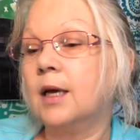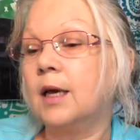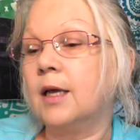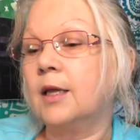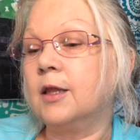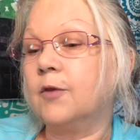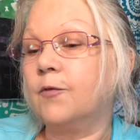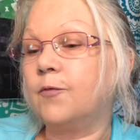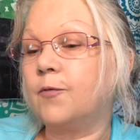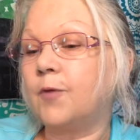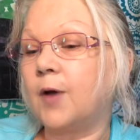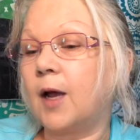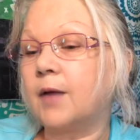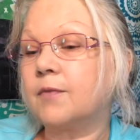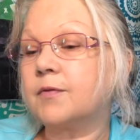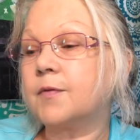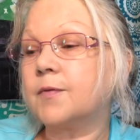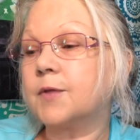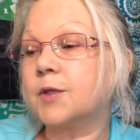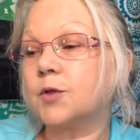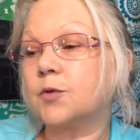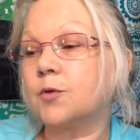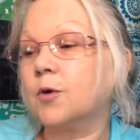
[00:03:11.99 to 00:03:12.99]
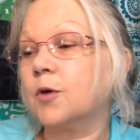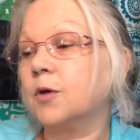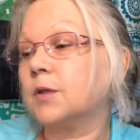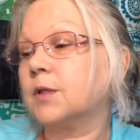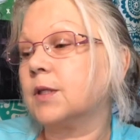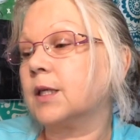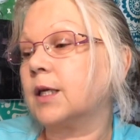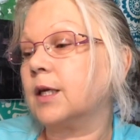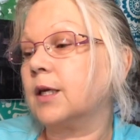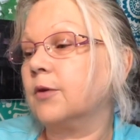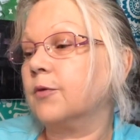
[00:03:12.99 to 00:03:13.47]
And the Five of Swords,
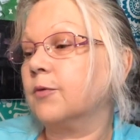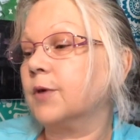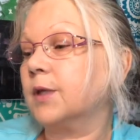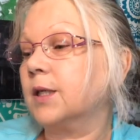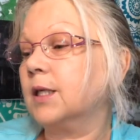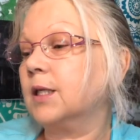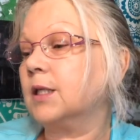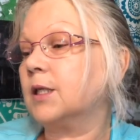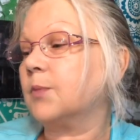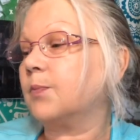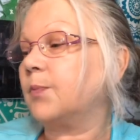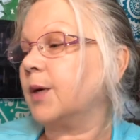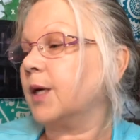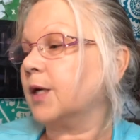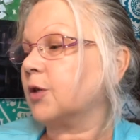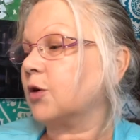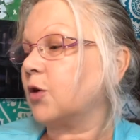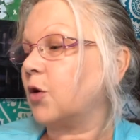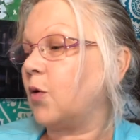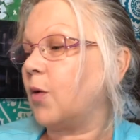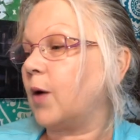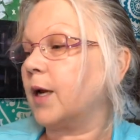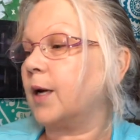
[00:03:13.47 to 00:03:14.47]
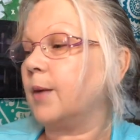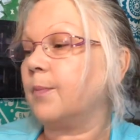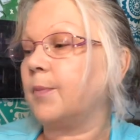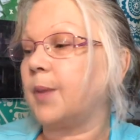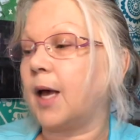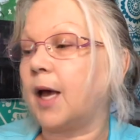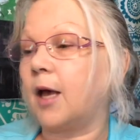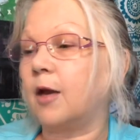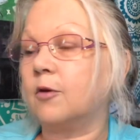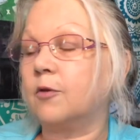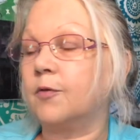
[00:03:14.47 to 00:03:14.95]
it can really depict quite a
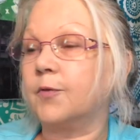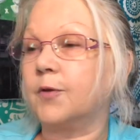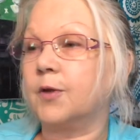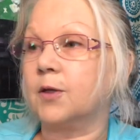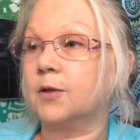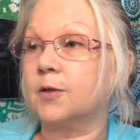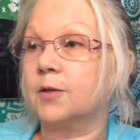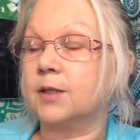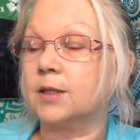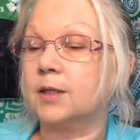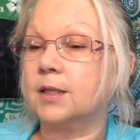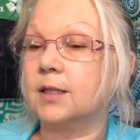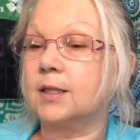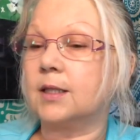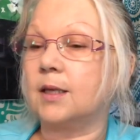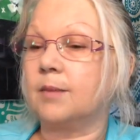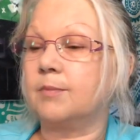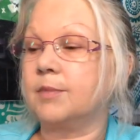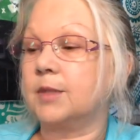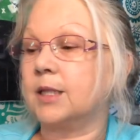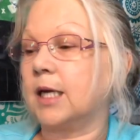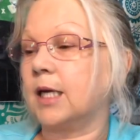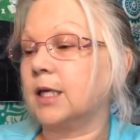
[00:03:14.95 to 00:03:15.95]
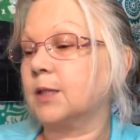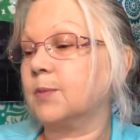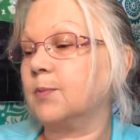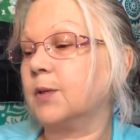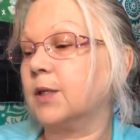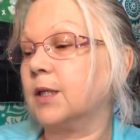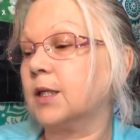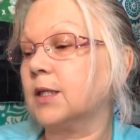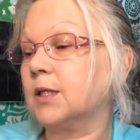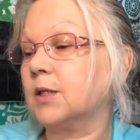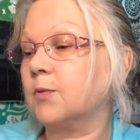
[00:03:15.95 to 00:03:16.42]
battlefield in some decks,
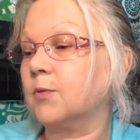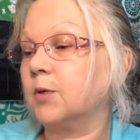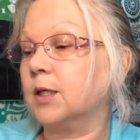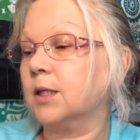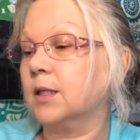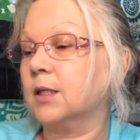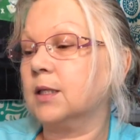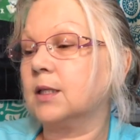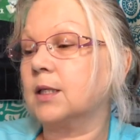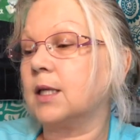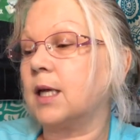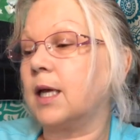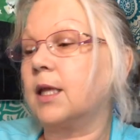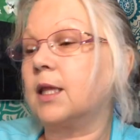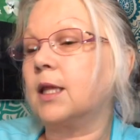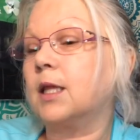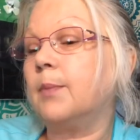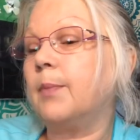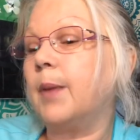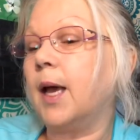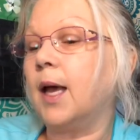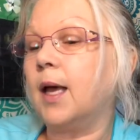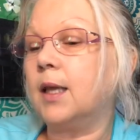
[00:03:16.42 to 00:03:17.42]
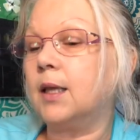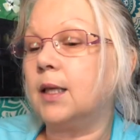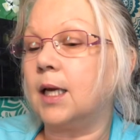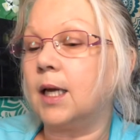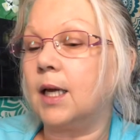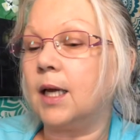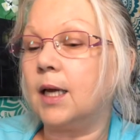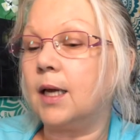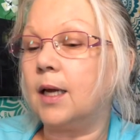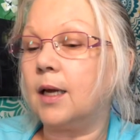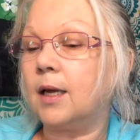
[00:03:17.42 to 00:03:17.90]
but this one is like the
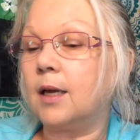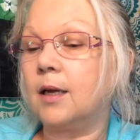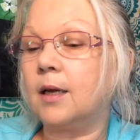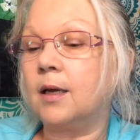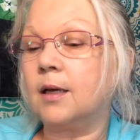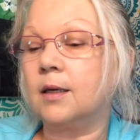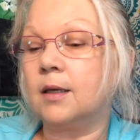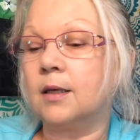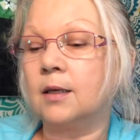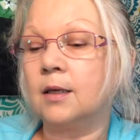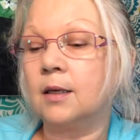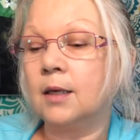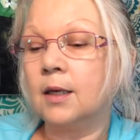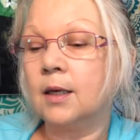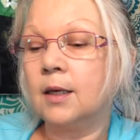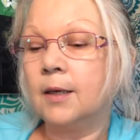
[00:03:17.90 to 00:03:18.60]
ballet, and,